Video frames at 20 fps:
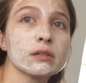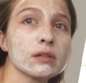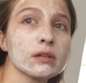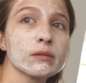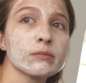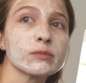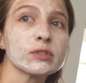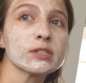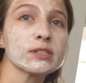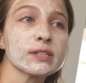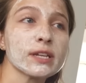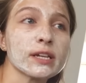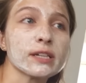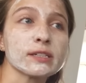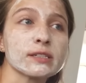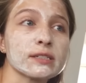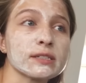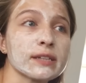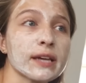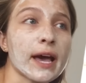I'm just like
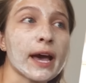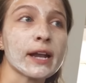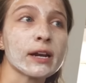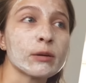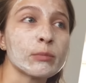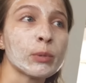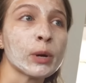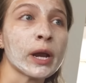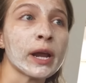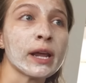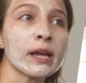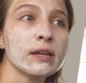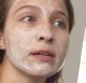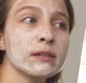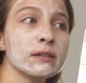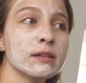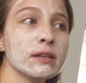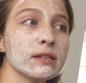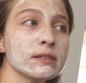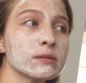a
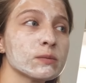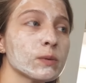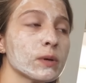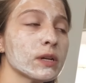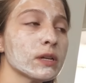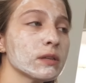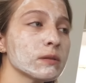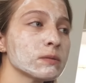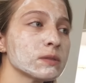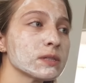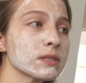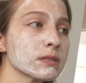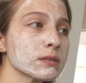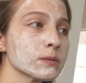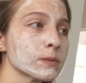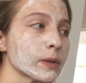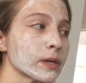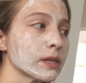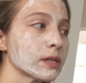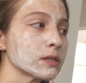scatterbrain. It's one of those
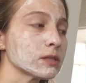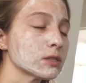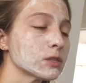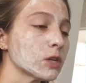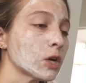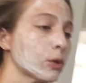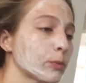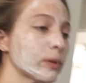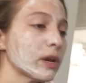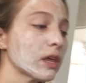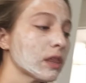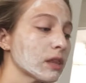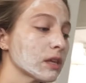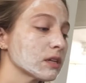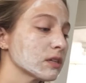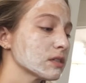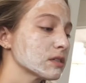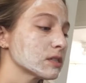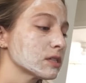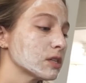things where there's so many
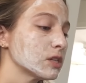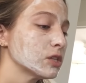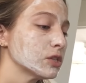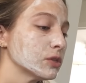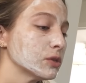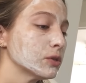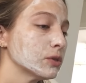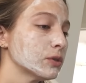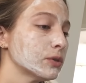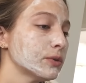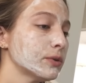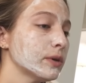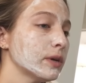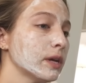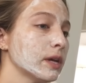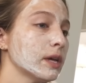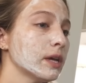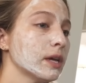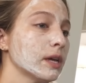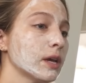things to do
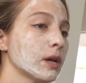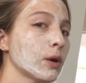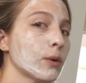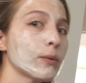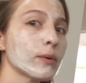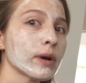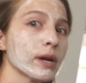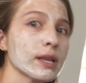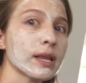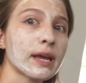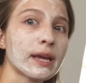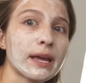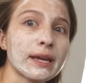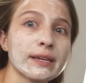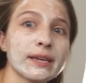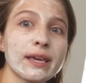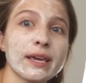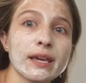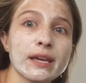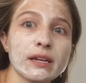where like I
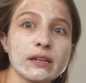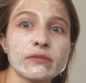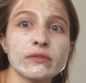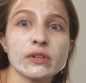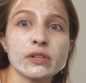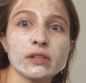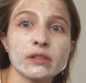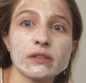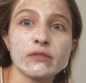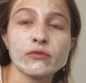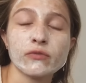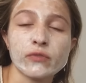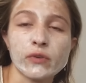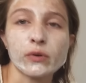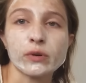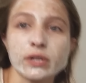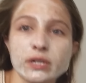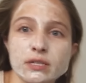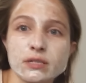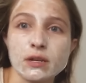can't even
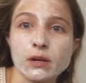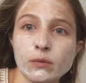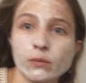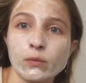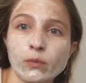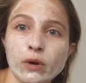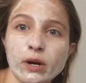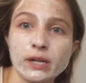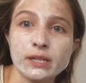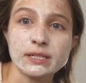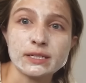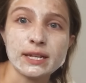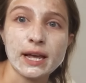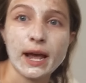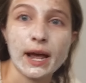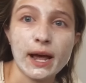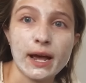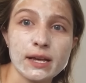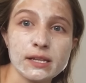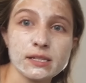focus on one
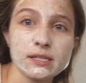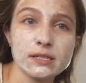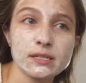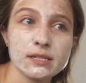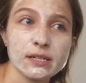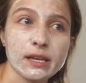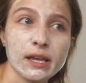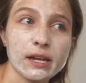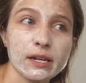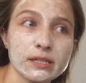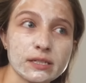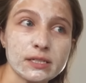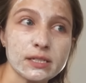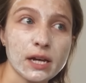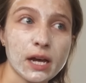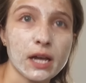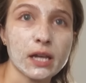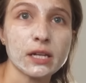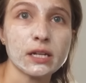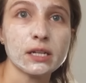task to get it
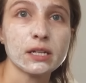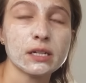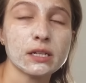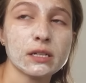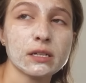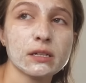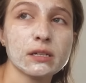done.